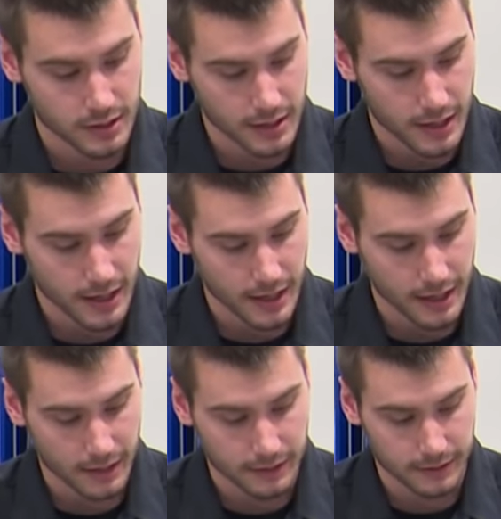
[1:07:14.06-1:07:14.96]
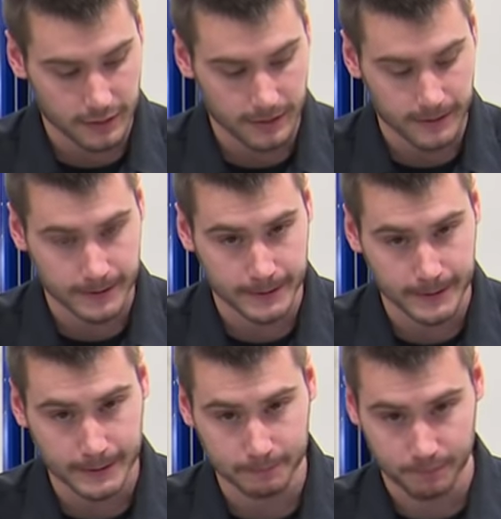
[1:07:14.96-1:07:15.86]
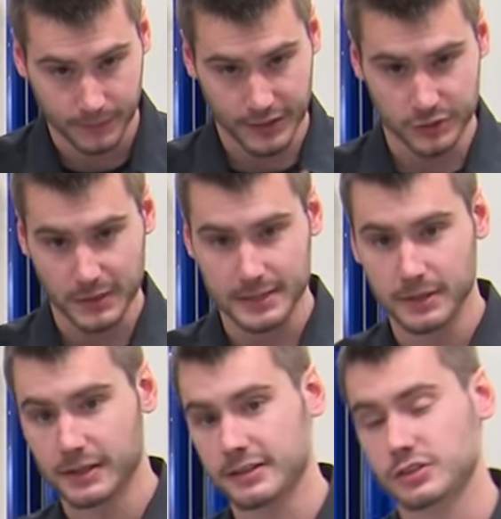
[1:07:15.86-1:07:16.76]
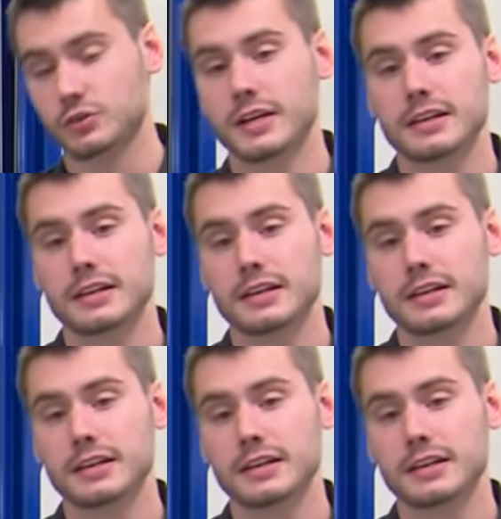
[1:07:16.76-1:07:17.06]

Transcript: And um, there's my email on the screen.